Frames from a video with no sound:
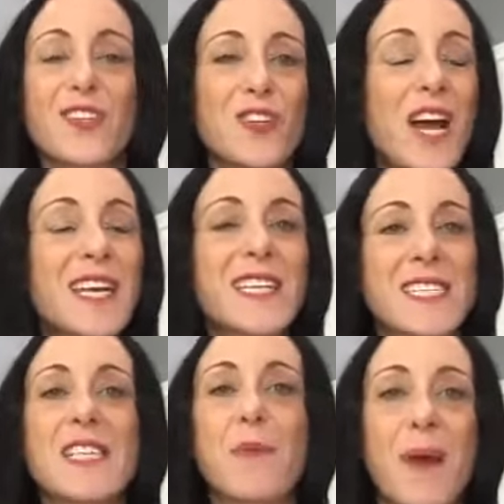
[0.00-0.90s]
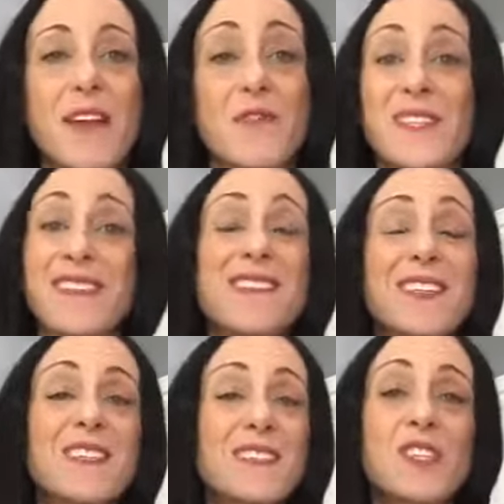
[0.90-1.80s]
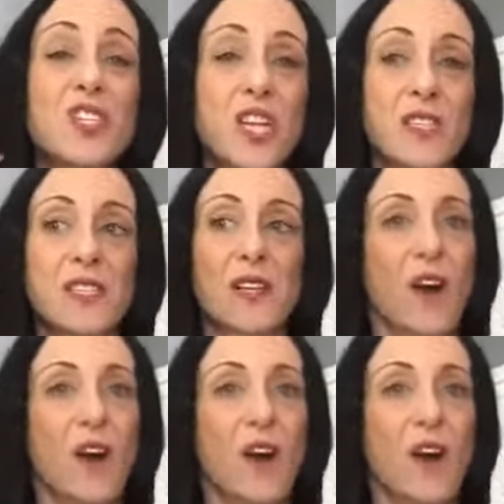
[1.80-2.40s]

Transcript: the benefits. And this isn't just